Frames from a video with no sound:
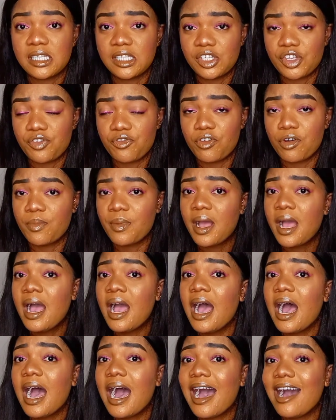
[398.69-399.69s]
syrup
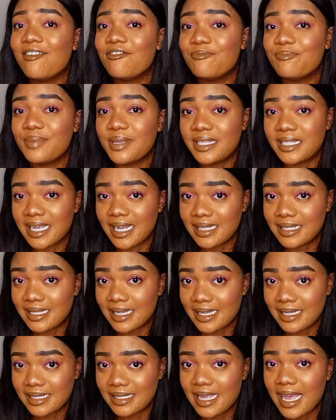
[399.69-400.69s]
have bitter taste.